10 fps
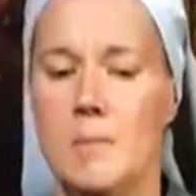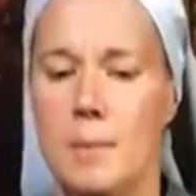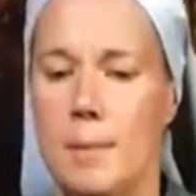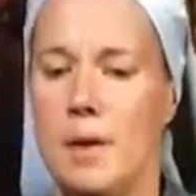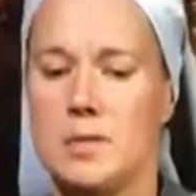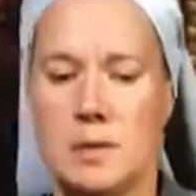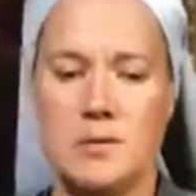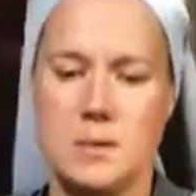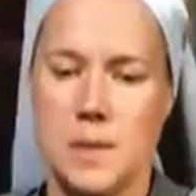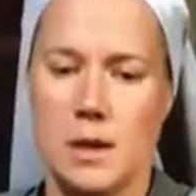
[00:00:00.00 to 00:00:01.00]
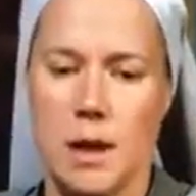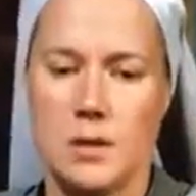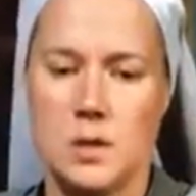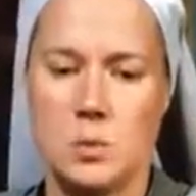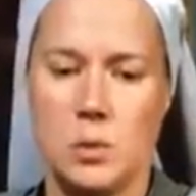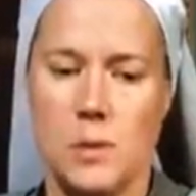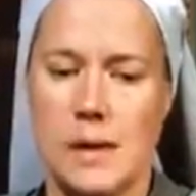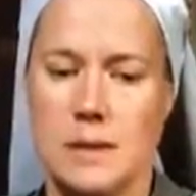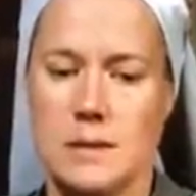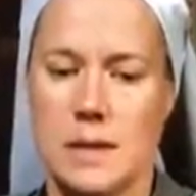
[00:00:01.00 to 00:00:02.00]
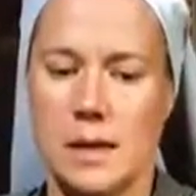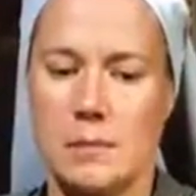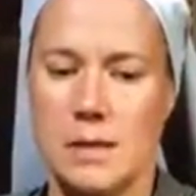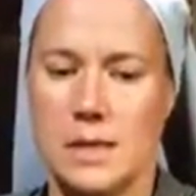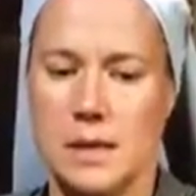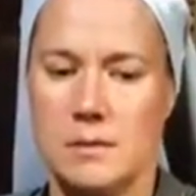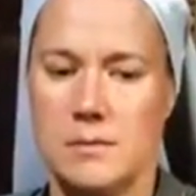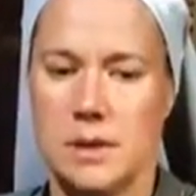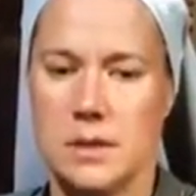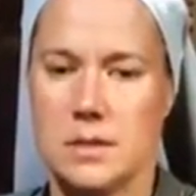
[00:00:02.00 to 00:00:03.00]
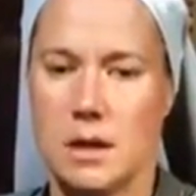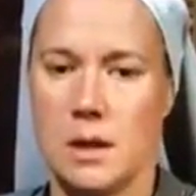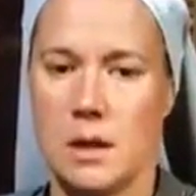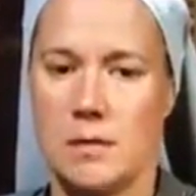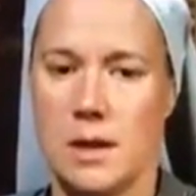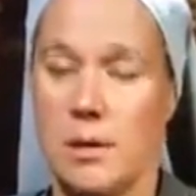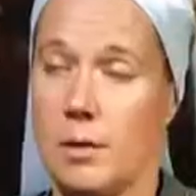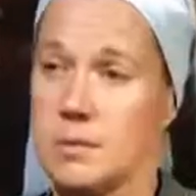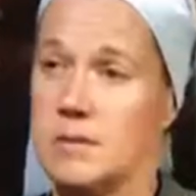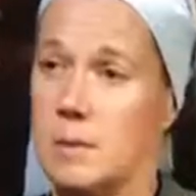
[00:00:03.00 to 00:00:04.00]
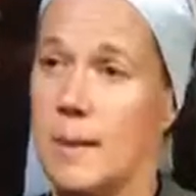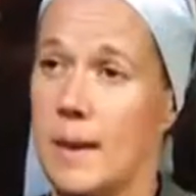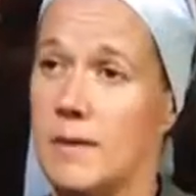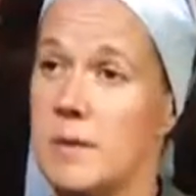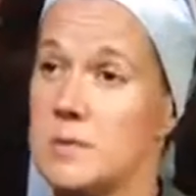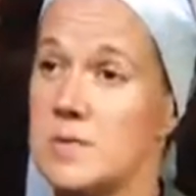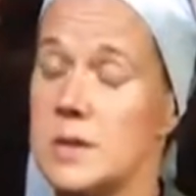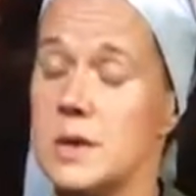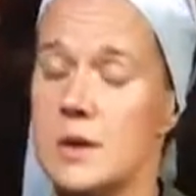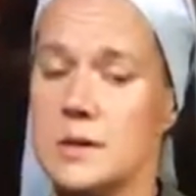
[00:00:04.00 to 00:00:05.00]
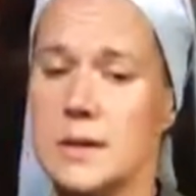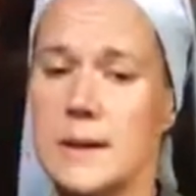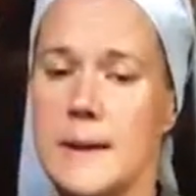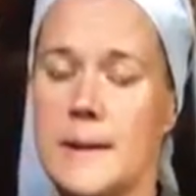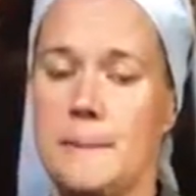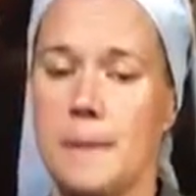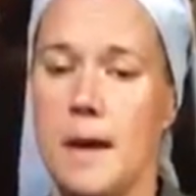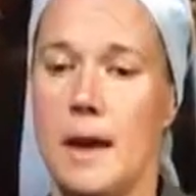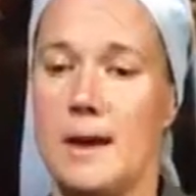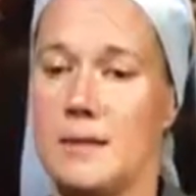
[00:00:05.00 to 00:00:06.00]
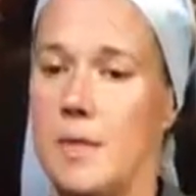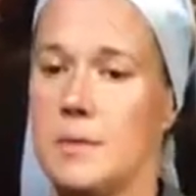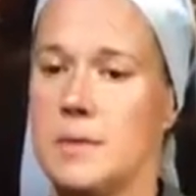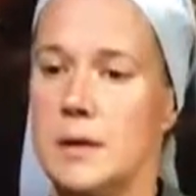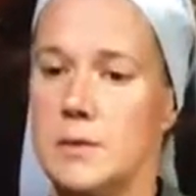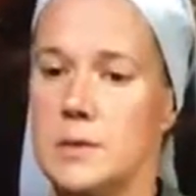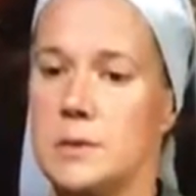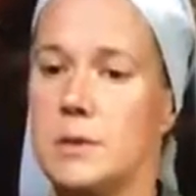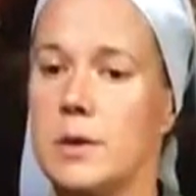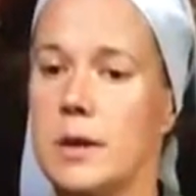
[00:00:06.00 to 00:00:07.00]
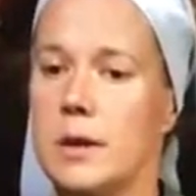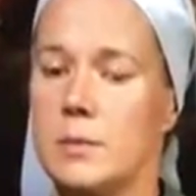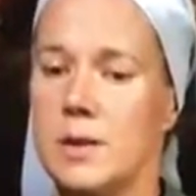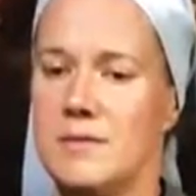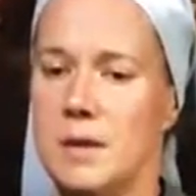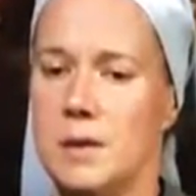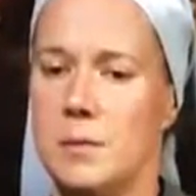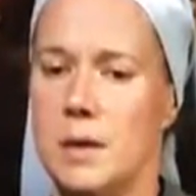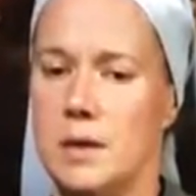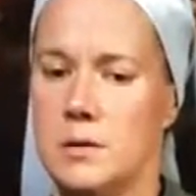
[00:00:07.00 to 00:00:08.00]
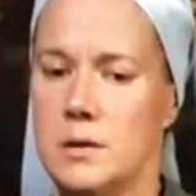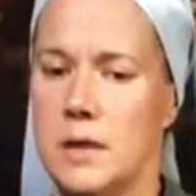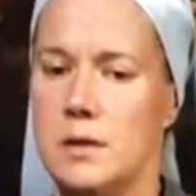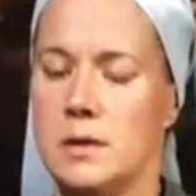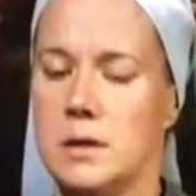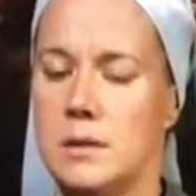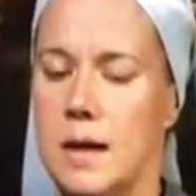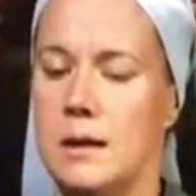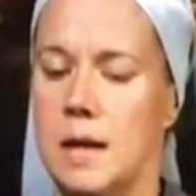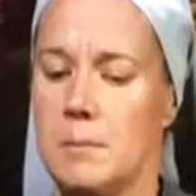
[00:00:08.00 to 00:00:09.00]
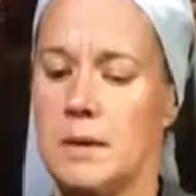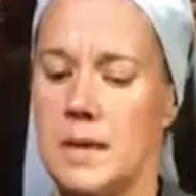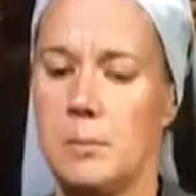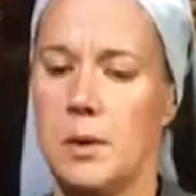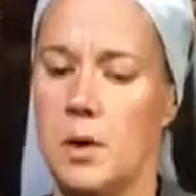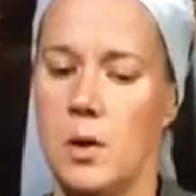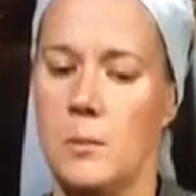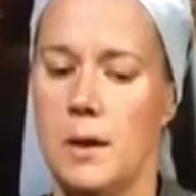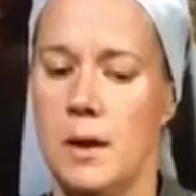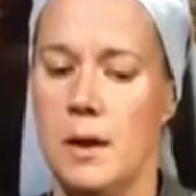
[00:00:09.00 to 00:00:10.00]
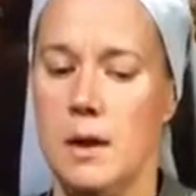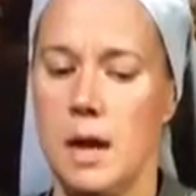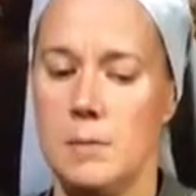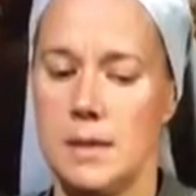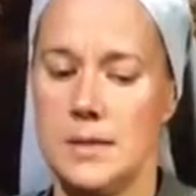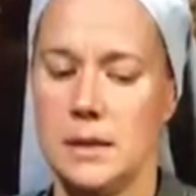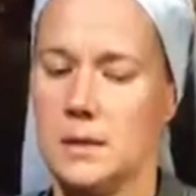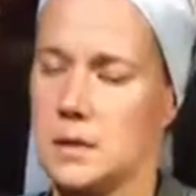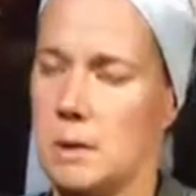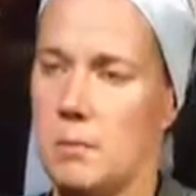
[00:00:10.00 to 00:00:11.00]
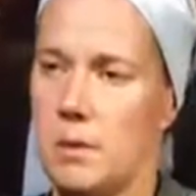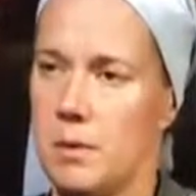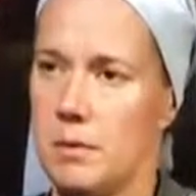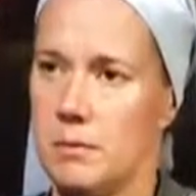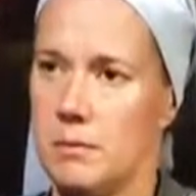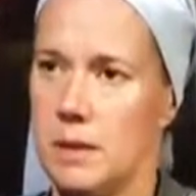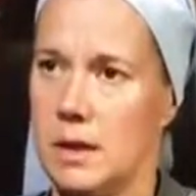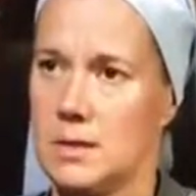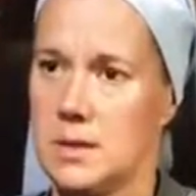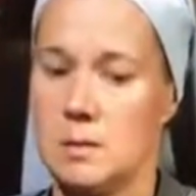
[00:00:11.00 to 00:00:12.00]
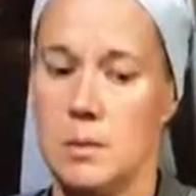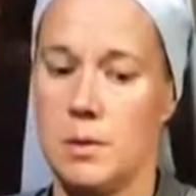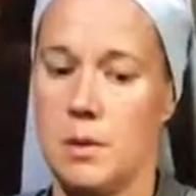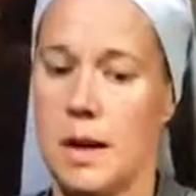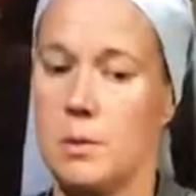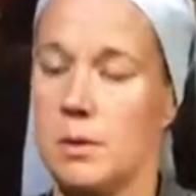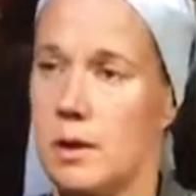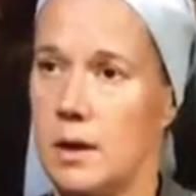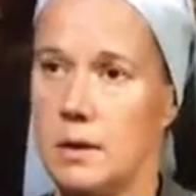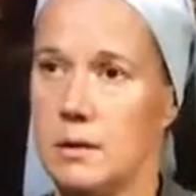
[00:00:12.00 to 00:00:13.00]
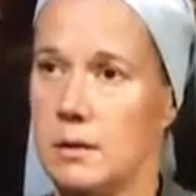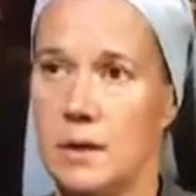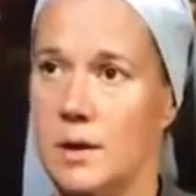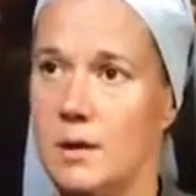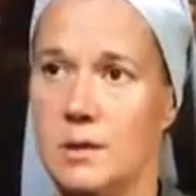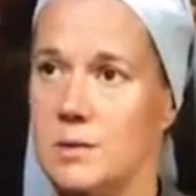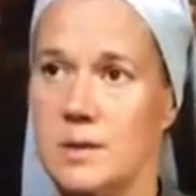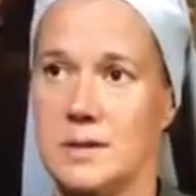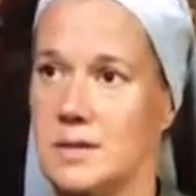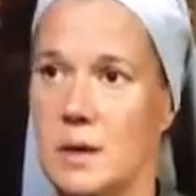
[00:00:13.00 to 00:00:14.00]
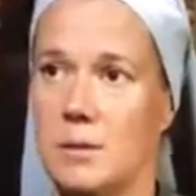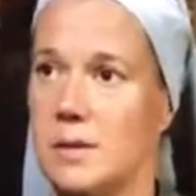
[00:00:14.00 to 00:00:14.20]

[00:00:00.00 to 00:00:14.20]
But my parents came to visit me in college one weekend, and my dad finally saw kind of how I was living my life that was very toxic. And I thought that was the end of the story. But I found out many years later that night my dad went home, and my dad looked at my mother, and he said to my mother, I will not let her do this. I